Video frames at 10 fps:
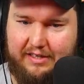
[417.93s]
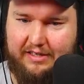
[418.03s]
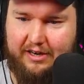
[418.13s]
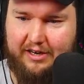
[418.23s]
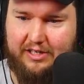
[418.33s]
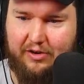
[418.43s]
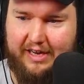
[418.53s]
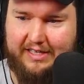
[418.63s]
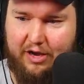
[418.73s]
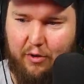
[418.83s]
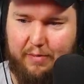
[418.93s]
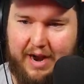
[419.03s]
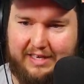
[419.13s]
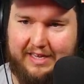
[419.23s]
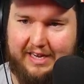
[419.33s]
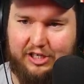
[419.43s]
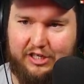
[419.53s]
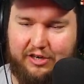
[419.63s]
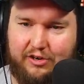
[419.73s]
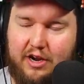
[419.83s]
also he's going back to that
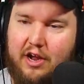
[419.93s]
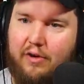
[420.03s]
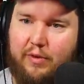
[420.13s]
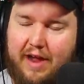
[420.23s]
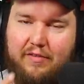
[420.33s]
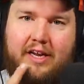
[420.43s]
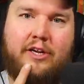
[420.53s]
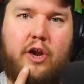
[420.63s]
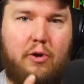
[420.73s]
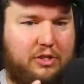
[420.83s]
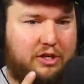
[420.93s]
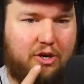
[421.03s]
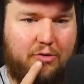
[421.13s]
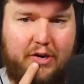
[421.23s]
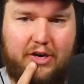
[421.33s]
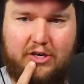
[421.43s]
shield. We have like no turn meter